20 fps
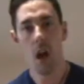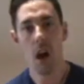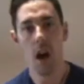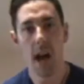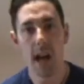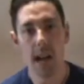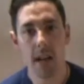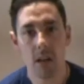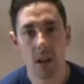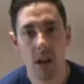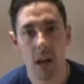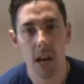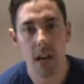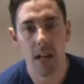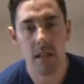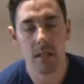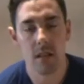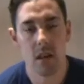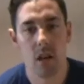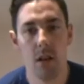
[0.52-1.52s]
Hi
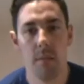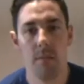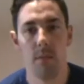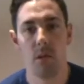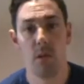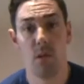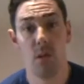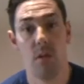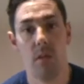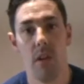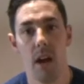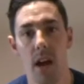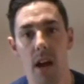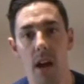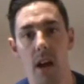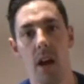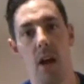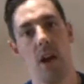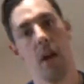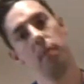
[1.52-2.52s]
guys, hope you're all
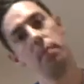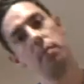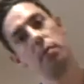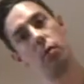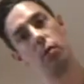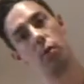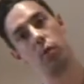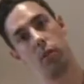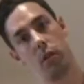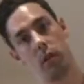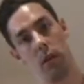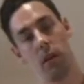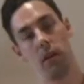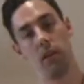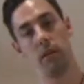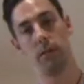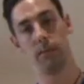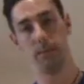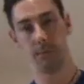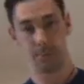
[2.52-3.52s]
right. I hope you're all
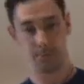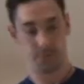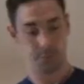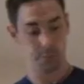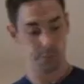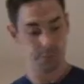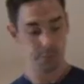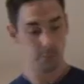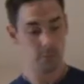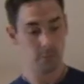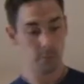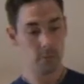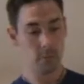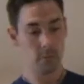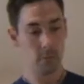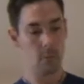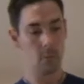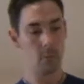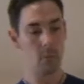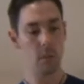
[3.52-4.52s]
good.
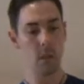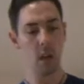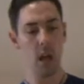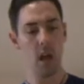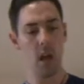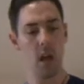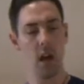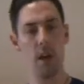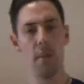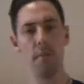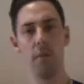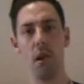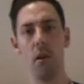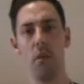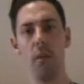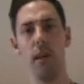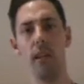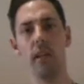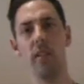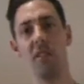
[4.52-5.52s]
I
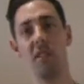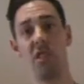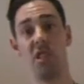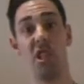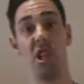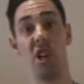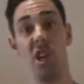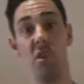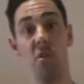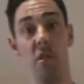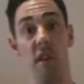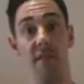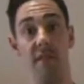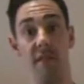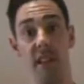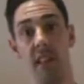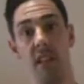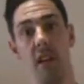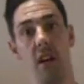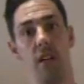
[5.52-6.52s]
wanted to do a
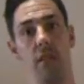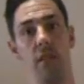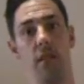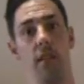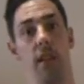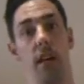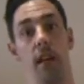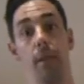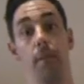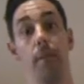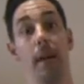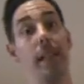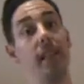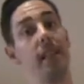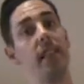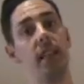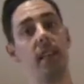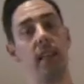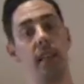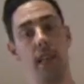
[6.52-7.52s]
video today,
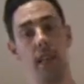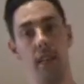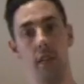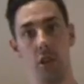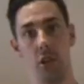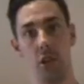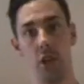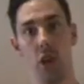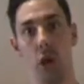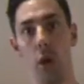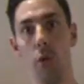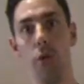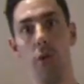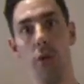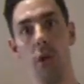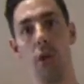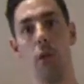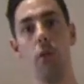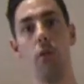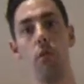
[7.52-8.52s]
basically to show
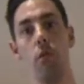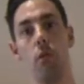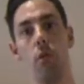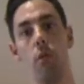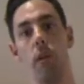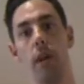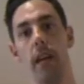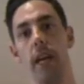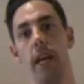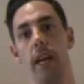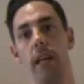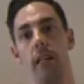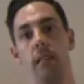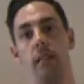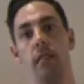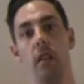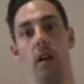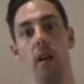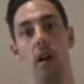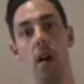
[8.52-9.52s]
you what it
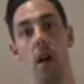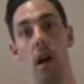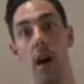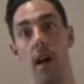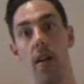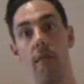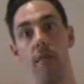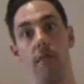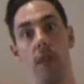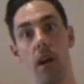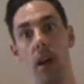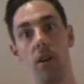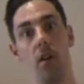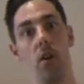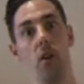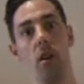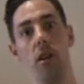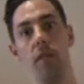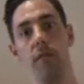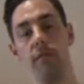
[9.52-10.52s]
is that I
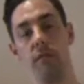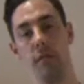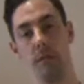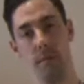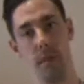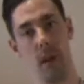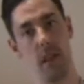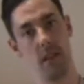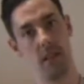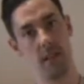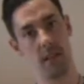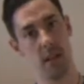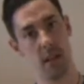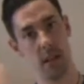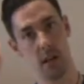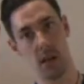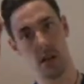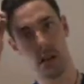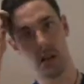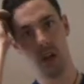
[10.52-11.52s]
got from
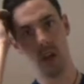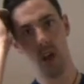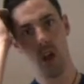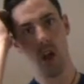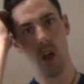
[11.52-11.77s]
Mercia, and